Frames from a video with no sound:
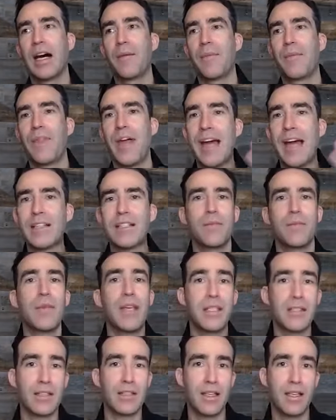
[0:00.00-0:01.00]
that to
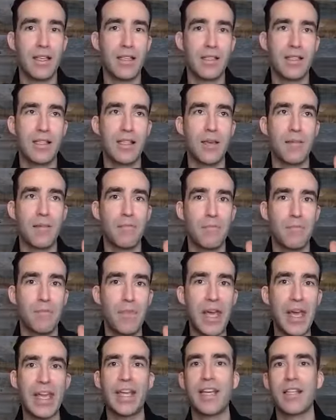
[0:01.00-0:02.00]
me is the
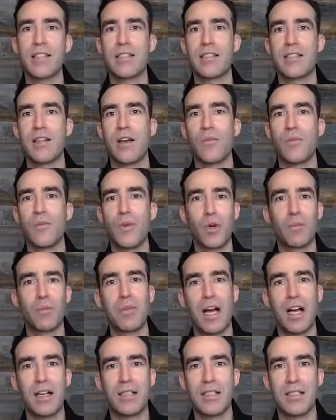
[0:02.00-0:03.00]
biggest
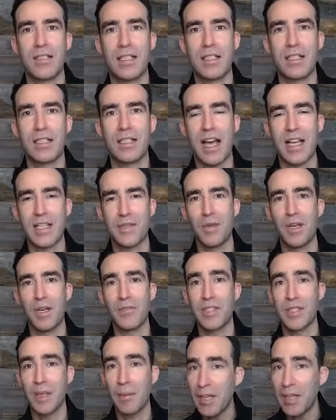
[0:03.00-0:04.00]
roadblock to success. But
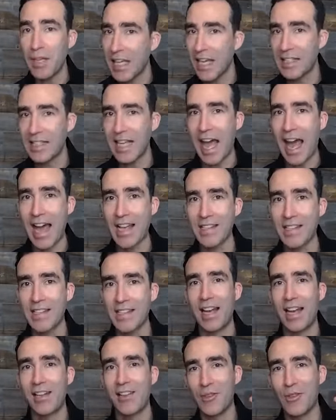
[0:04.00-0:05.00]
if somebody has
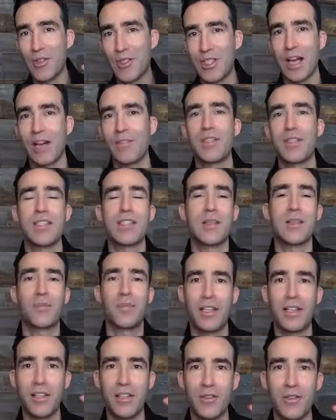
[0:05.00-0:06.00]
that and they're
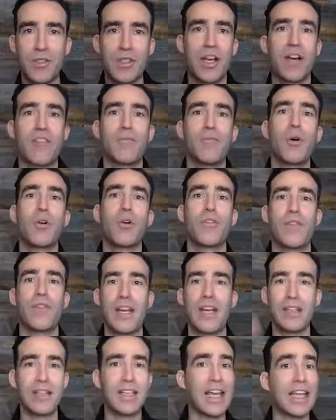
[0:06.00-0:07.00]
self-disciplined and they're
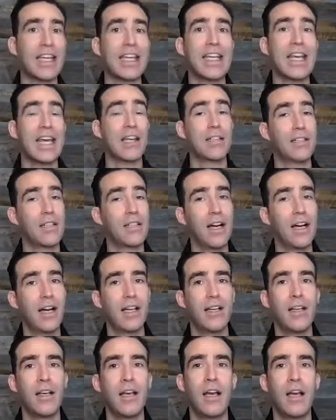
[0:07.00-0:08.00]
self-motivated and they can get it
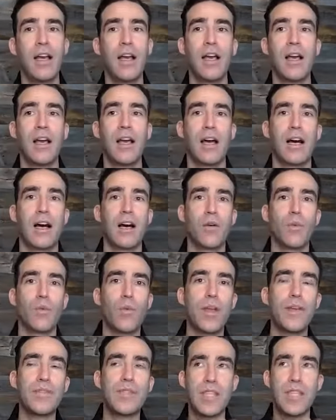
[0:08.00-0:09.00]
done,
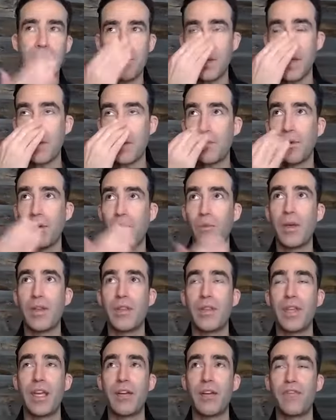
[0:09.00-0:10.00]
we've seen people
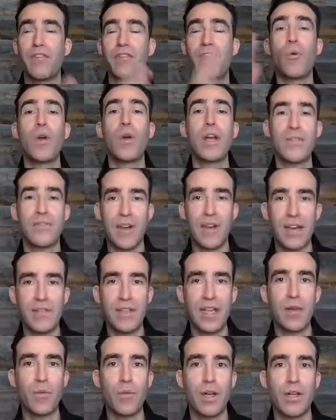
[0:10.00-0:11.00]
within a
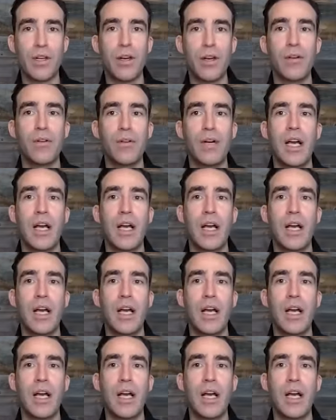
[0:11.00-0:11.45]
45-day window